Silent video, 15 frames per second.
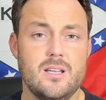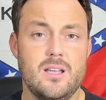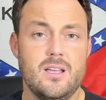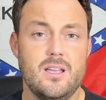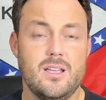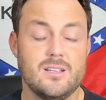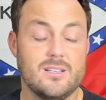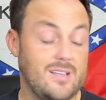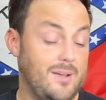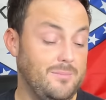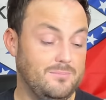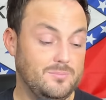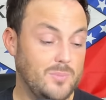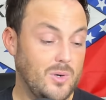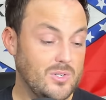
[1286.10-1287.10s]
Because I
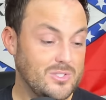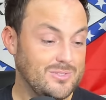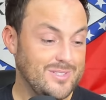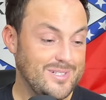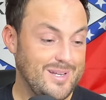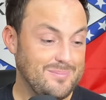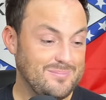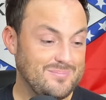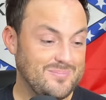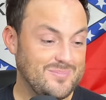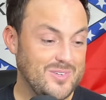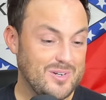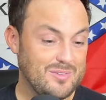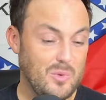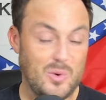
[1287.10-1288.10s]
personally, I'm
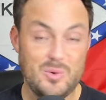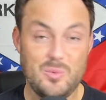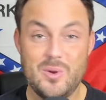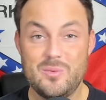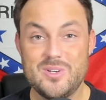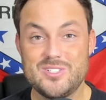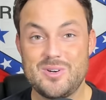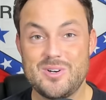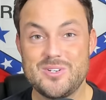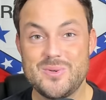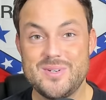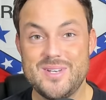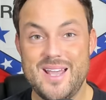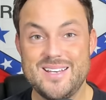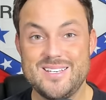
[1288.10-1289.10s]
looking forward to when we start
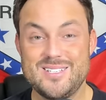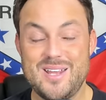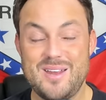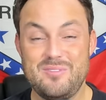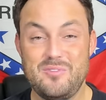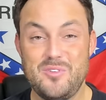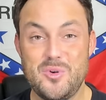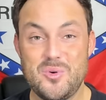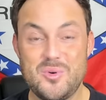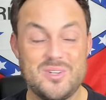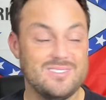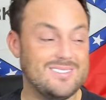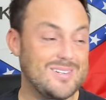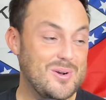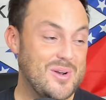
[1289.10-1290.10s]
doing Natty State food
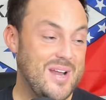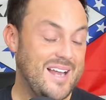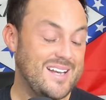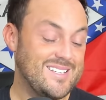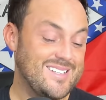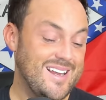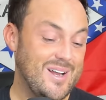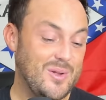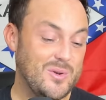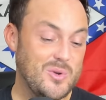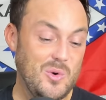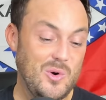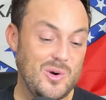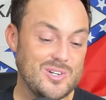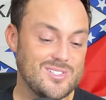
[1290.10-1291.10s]
or Natty State
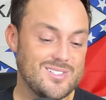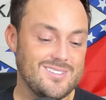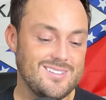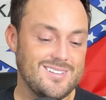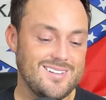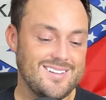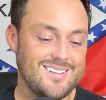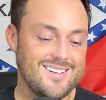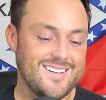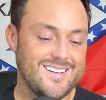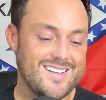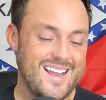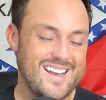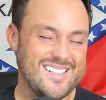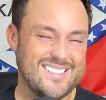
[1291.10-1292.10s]
outdoors,
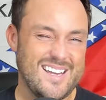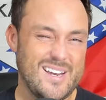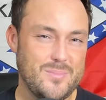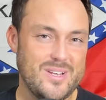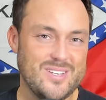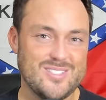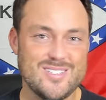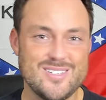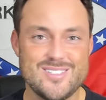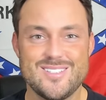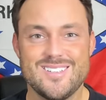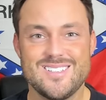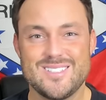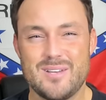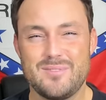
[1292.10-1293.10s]
Natty State business,
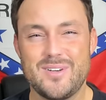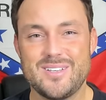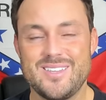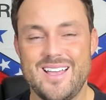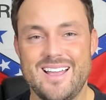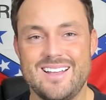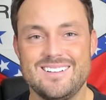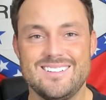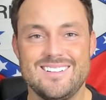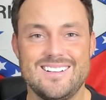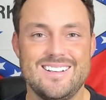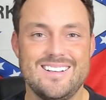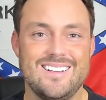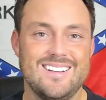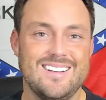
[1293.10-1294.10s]
stuff like that.
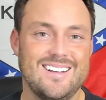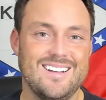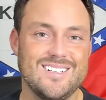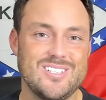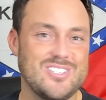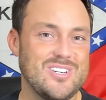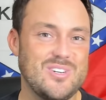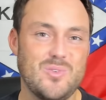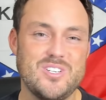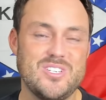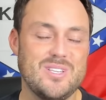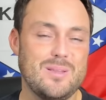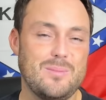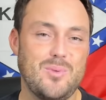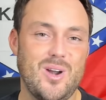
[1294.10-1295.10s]
Uh, just
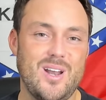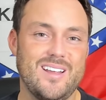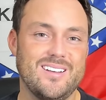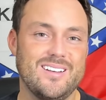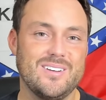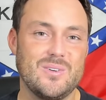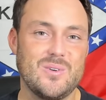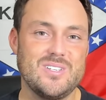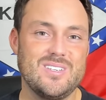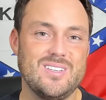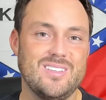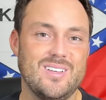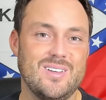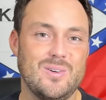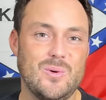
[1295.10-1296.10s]
increasing the brand and
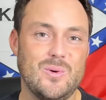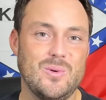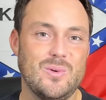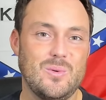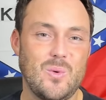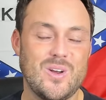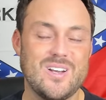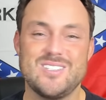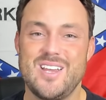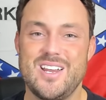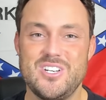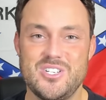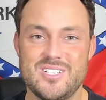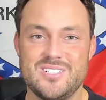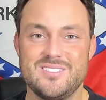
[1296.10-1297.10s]
increasing the whole
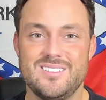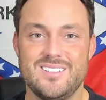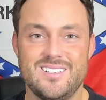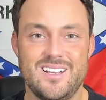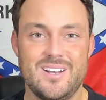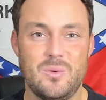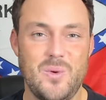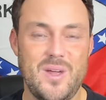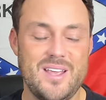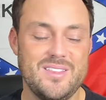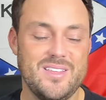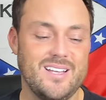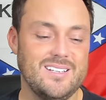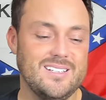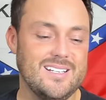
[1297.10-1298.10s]
organization in a way
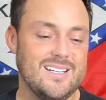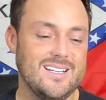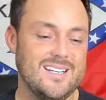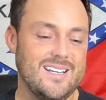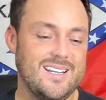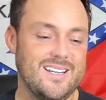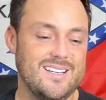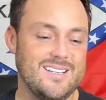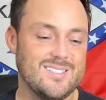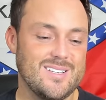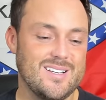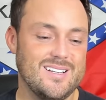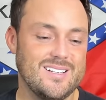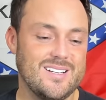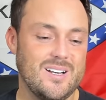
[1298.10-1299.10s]
that is
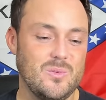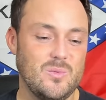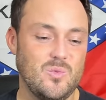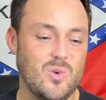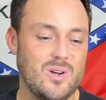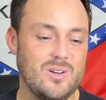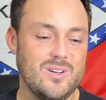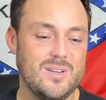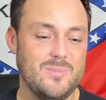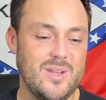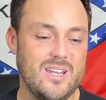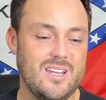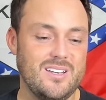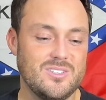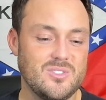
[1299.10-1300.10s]
uh, going to really
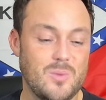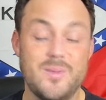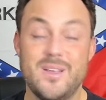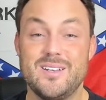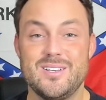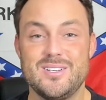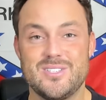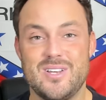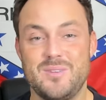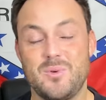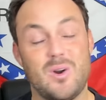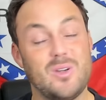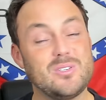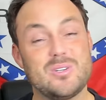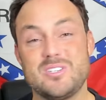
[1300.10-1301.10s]
be tremendous. And
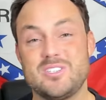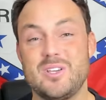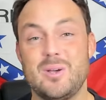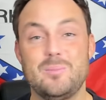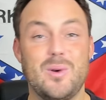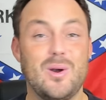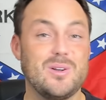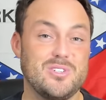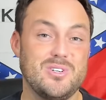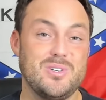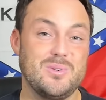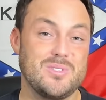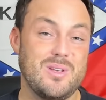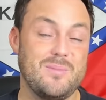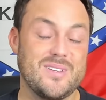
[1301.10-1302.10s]
we're also going to sell merch
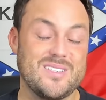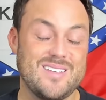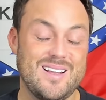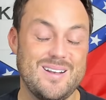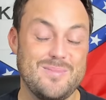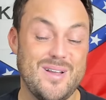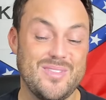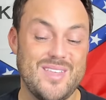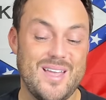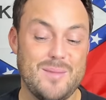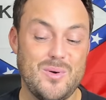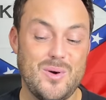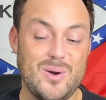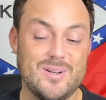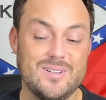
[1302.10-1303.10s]
too, so I'm excited about that
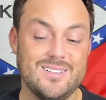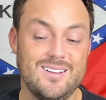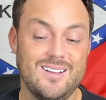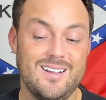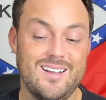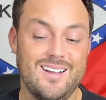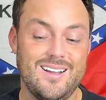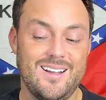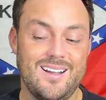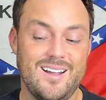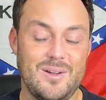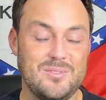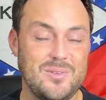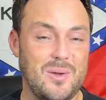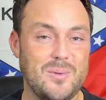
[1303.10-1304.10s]
part.
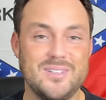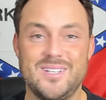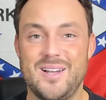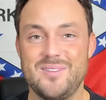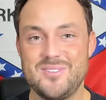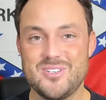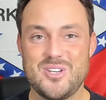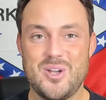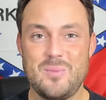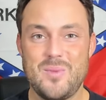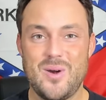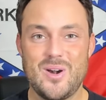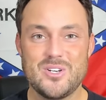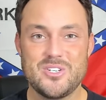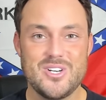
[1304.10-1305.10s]
Uh, I, I would love to sell
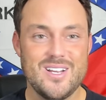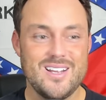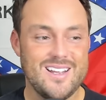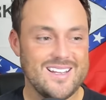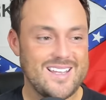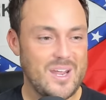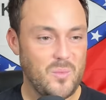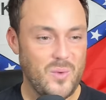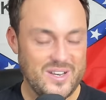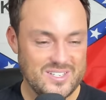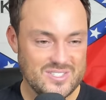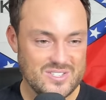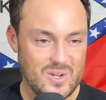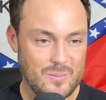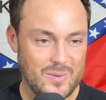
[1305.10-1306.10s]
merch. Can't wait to
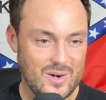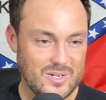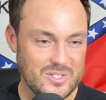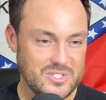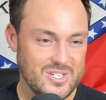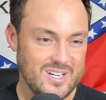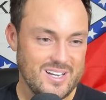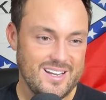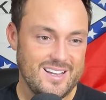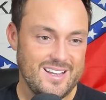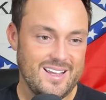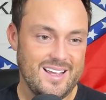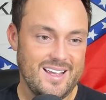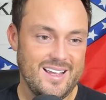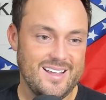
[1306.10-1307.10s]
sell merch.
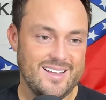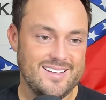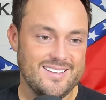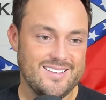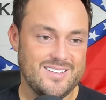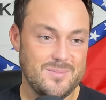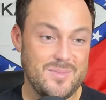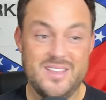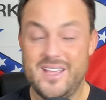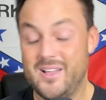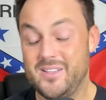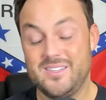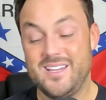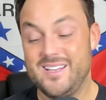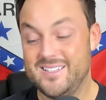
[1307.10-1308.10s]
And to me,
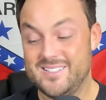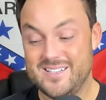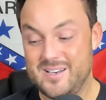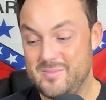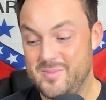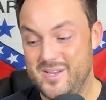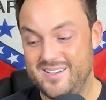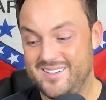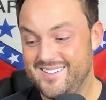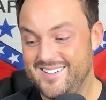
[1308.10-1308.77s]
that thing is going to be